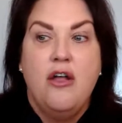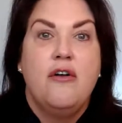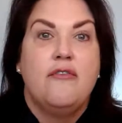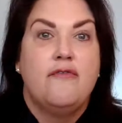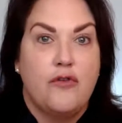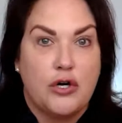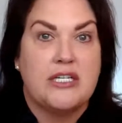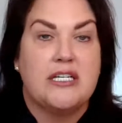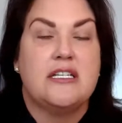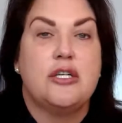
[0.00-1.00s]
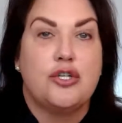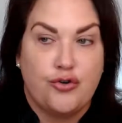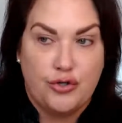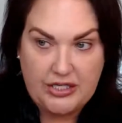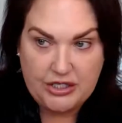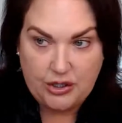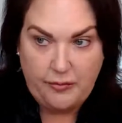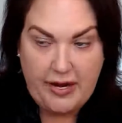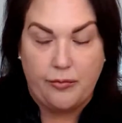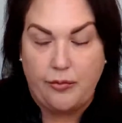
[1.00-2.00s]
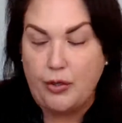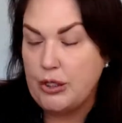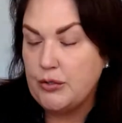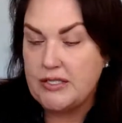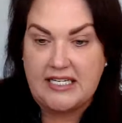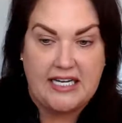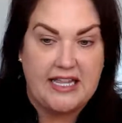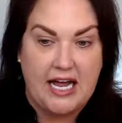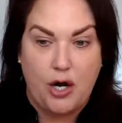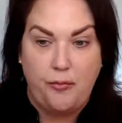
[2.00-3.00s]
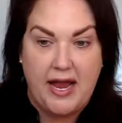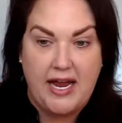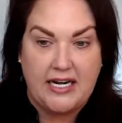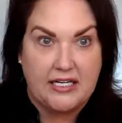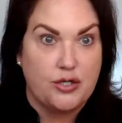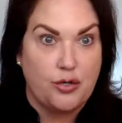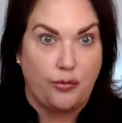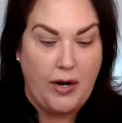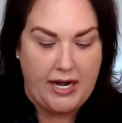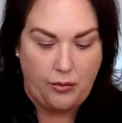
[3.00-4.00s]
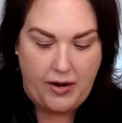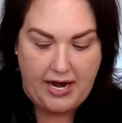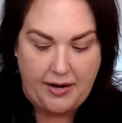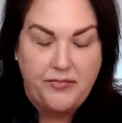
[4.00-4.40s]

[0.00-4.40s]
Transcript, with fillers: versus traditional makeup where you see that opaqueness right away.